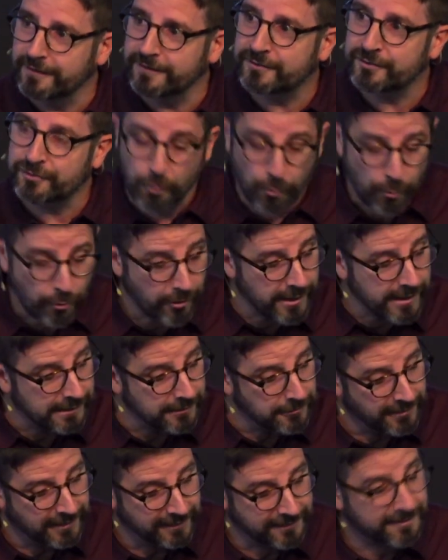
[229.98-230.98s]
the story,
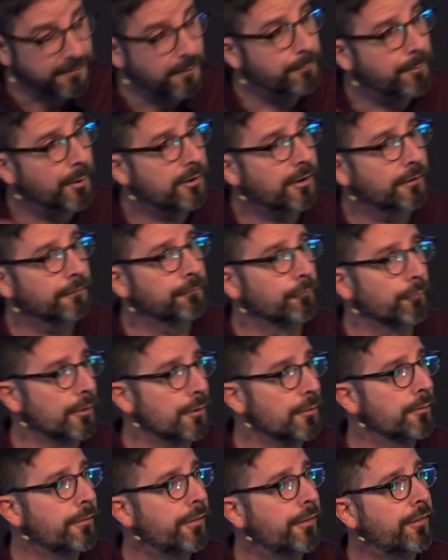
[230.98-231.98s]
and you get to the book of
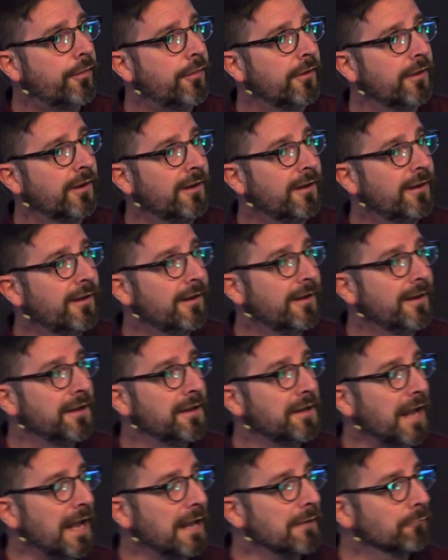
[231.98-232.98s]
Ruth.
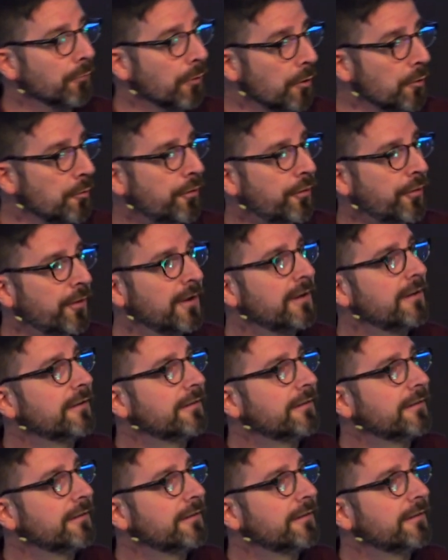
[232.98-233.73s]
And Ruth